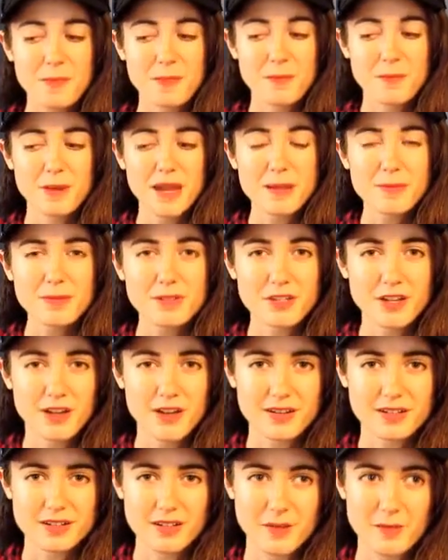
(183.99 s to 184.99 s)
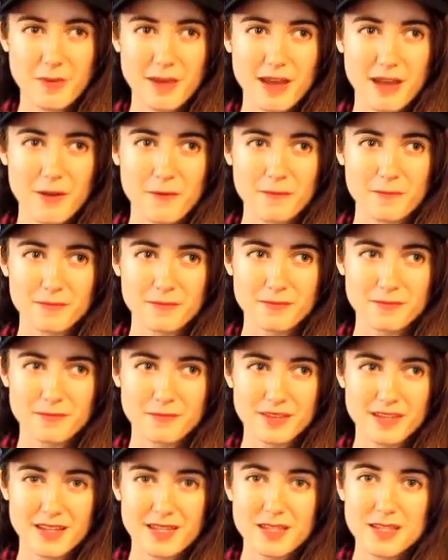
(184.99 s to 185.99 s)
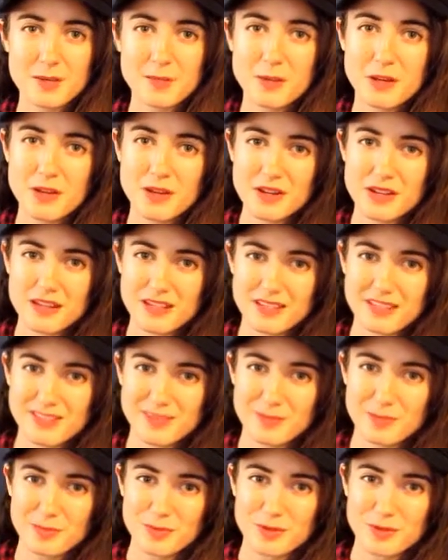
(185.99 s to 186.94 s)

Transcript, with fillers: the Bible talks about experience